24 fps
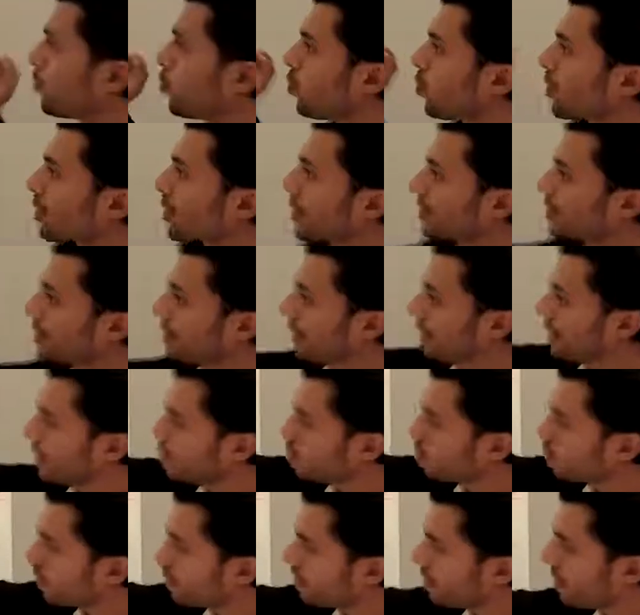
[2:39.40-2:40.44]
to look at
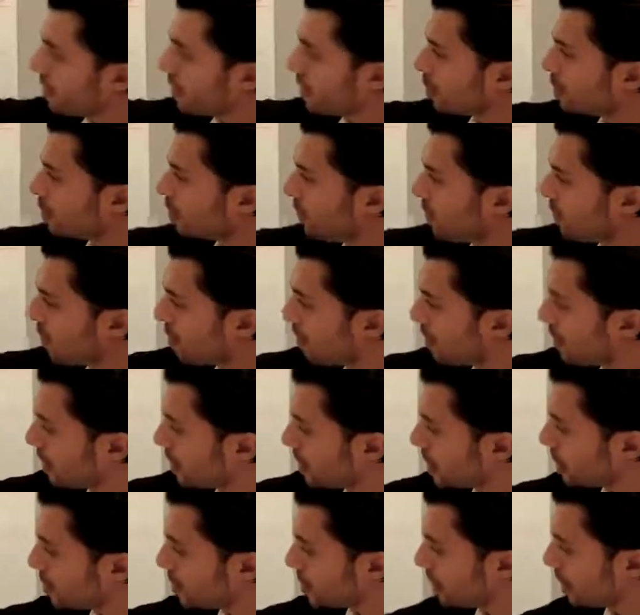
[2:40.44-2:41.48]
each of these
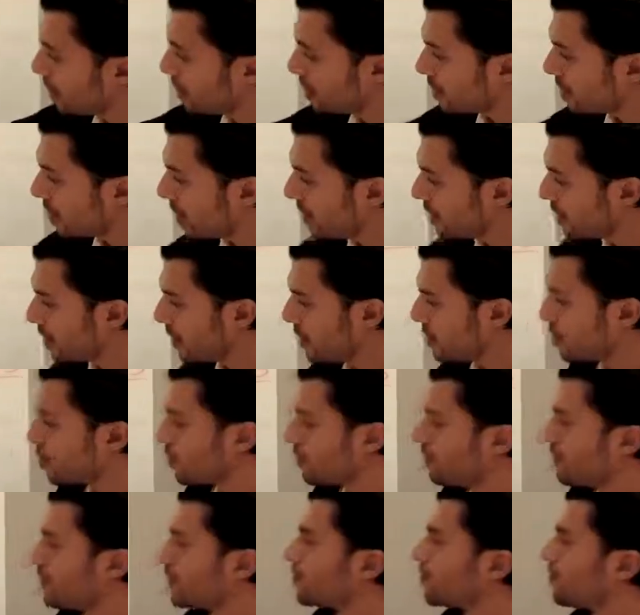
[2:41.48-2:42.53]
parameters, at each
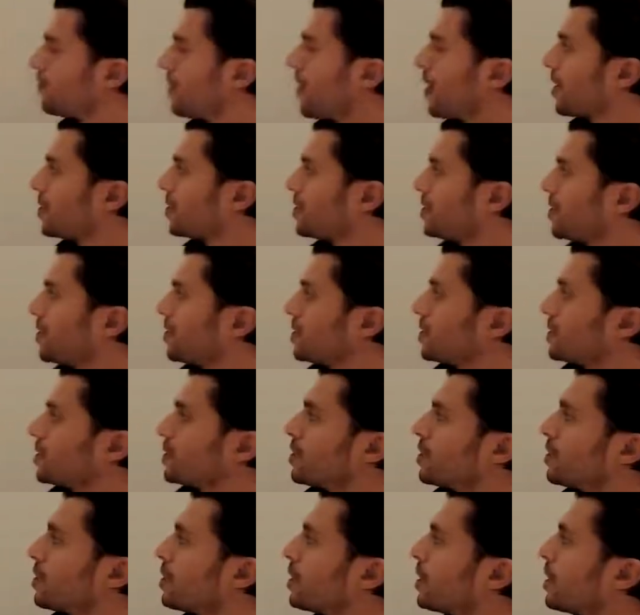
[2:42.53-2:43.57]
of these
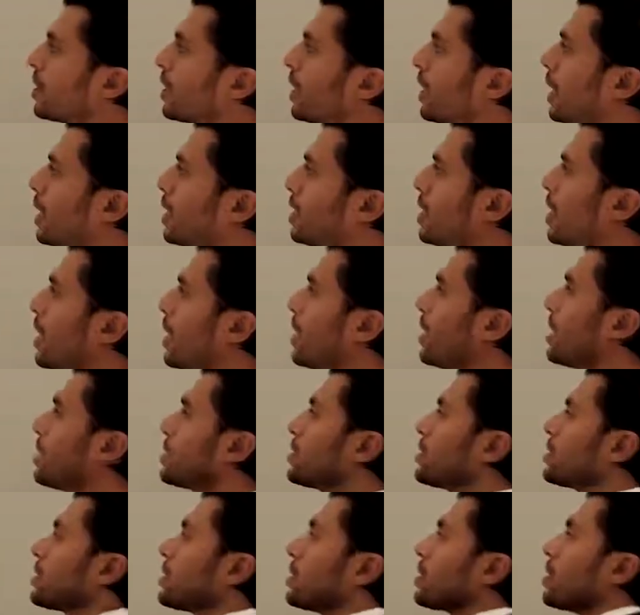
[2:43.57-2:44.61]
factors in the
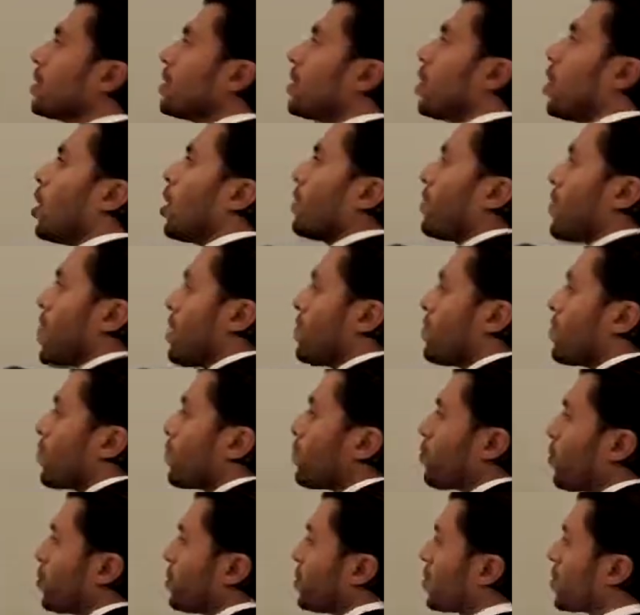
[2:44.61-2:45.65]
light of
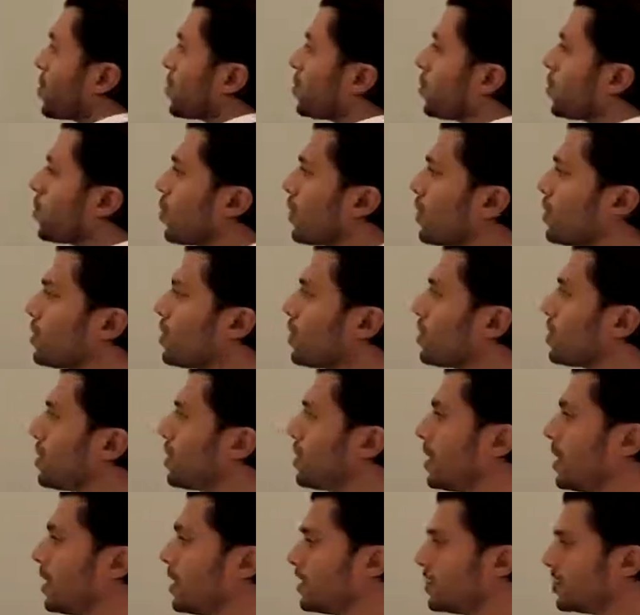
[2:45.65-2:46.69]
every project. So you
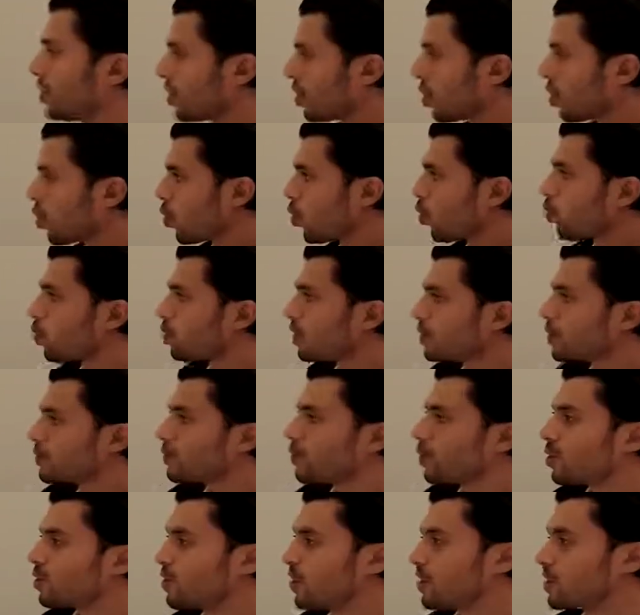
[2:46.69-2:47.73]
understand which
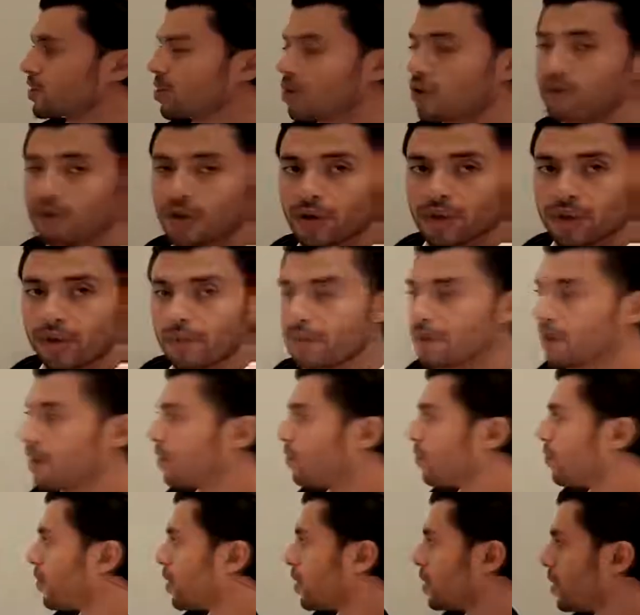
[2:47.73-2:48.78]
projects offer you
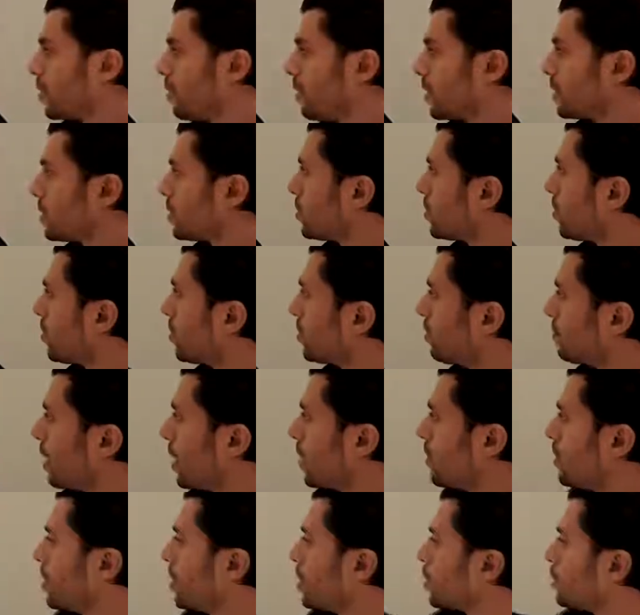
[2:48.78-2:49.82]
the best. So
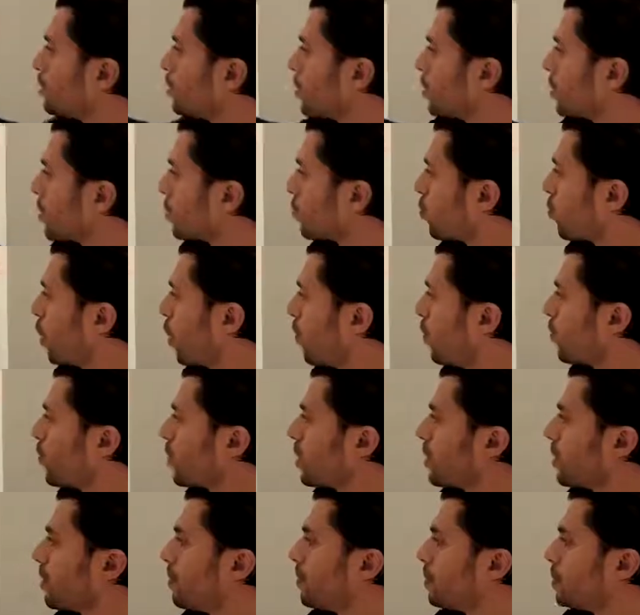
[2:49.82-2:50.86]
maybe this project will offer
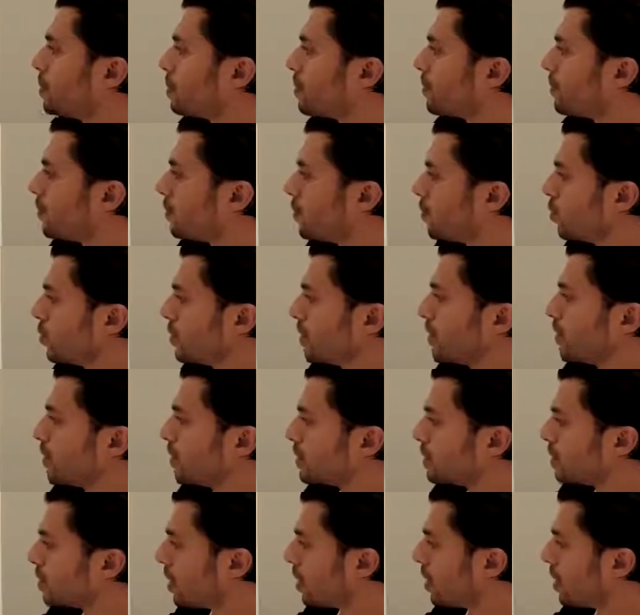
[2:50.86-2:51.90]
you the best view, the
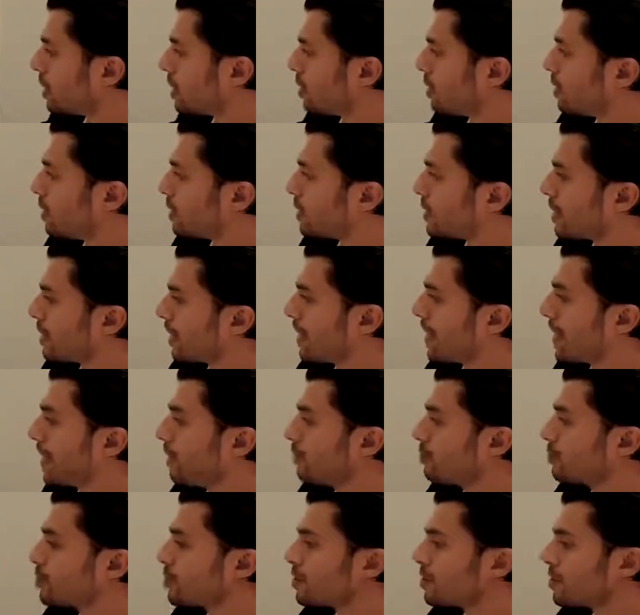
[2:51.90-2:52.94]
best size, the best
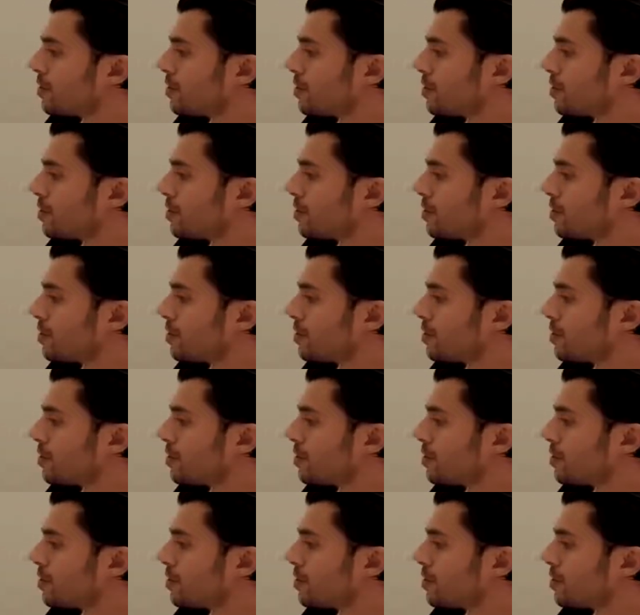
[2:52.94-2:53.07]
layout,